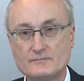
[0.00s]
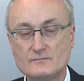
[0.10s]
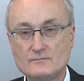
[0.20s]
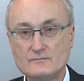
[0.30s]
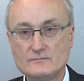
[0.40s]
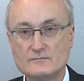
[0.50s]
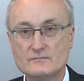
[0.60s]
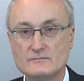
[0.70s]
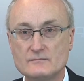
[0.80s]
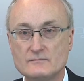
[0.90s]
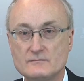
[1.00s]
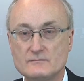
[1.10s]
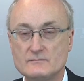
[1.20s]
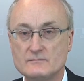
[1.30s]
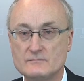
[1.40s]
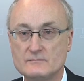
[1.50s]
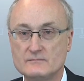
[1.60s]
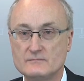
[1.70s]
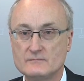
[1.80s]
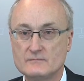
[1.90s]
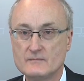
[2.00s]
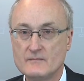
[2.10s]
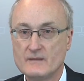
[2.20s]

and in Europe. Can you tell me something about that?